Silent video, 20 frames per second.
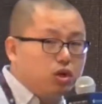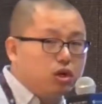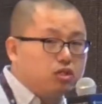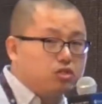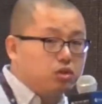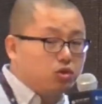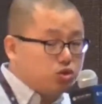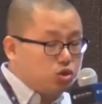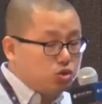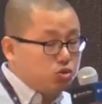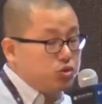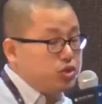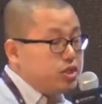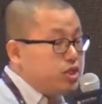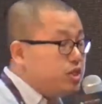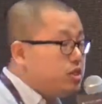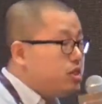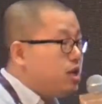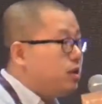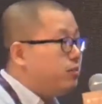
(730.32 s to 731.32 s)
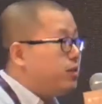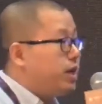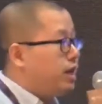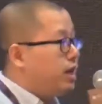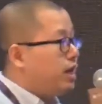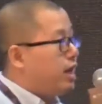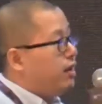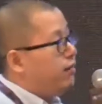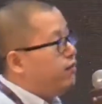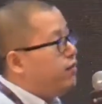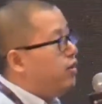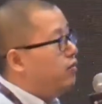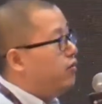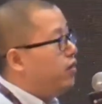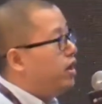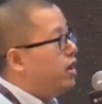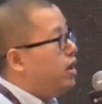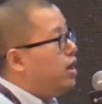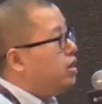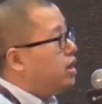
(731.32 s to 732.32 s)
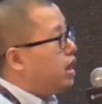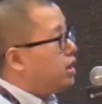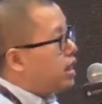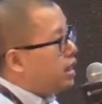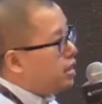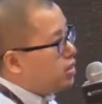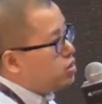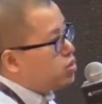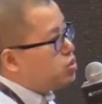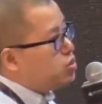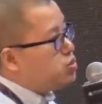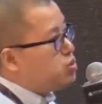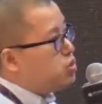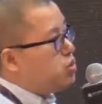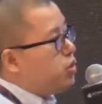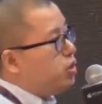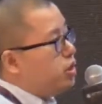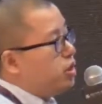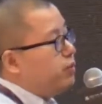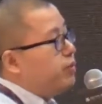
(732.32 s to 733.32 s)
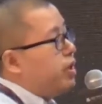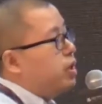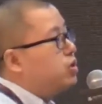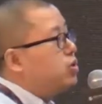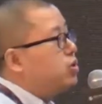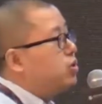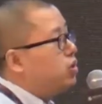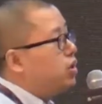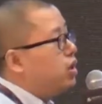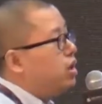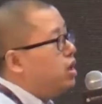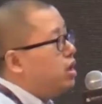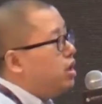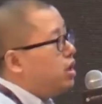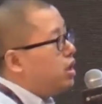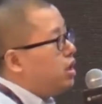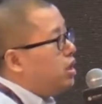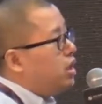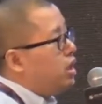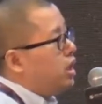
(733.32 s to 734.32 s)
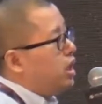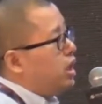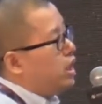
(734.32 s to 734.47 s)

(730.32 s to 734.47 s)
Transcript: enterprise database can be accessed from apps